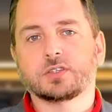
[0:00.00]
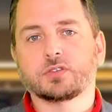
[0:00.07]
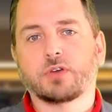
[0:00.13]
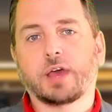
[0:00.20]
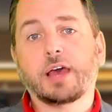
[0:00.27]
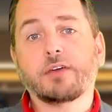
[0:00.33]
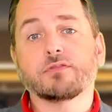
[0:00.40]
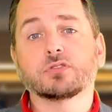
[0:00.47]
to
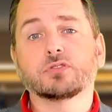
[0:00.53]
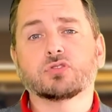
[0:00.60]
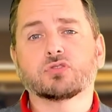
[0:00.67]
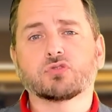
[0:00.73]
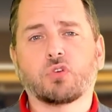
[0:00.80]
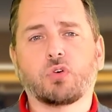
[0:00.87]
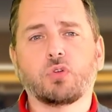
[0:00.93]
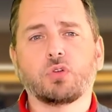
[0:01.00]
have
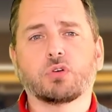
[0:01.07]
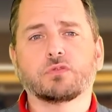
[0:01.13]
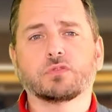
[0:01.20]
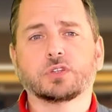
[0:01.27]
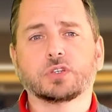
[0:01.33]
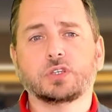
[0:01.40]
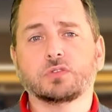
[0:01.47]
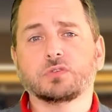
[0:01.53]
control over the
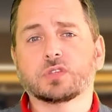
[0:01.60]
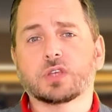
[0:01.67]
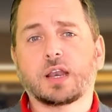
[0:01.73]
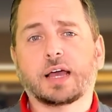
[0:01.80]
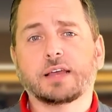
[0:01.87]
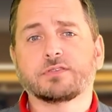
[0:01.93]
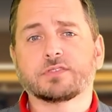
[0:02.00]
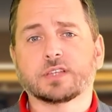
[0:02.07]
user
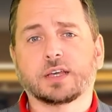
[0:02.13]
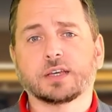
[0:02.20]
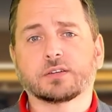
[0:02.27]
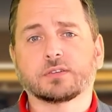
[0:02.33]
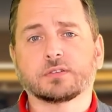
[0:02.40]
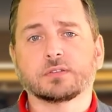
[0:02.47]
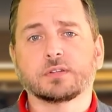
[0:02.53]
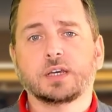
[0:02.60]

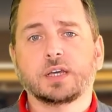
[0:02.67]
lifecycle,